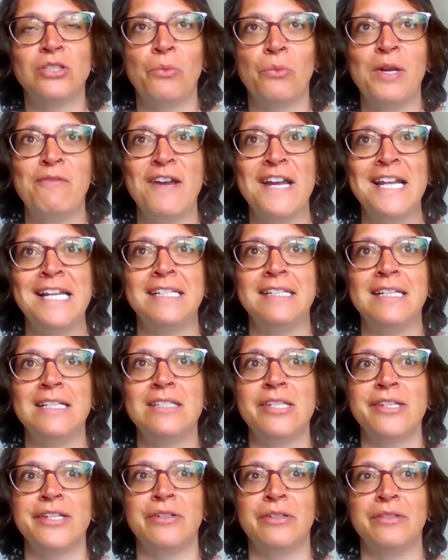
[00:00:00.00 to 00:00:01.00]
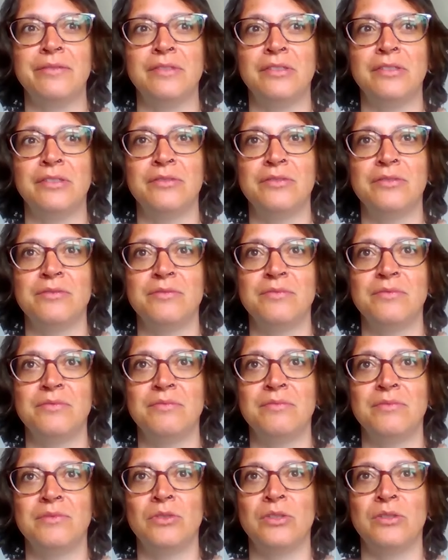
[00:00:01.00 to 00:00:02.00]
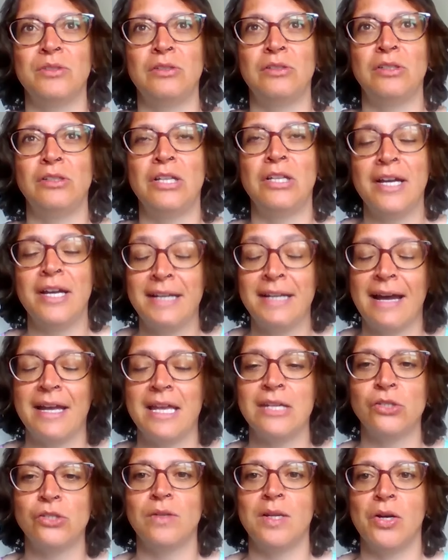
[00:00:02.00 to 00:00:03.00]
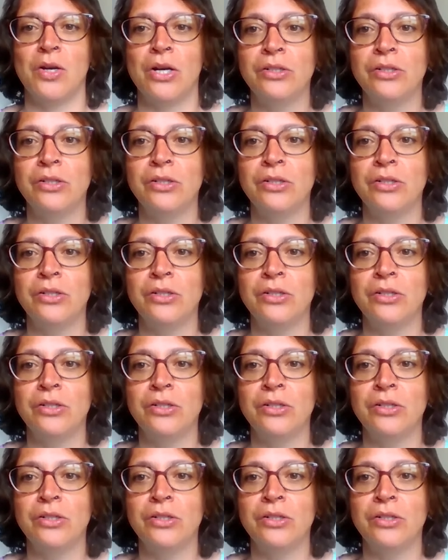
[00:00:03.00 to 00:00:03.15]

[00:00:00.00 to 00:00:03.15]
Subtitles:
So we really need to learn our history,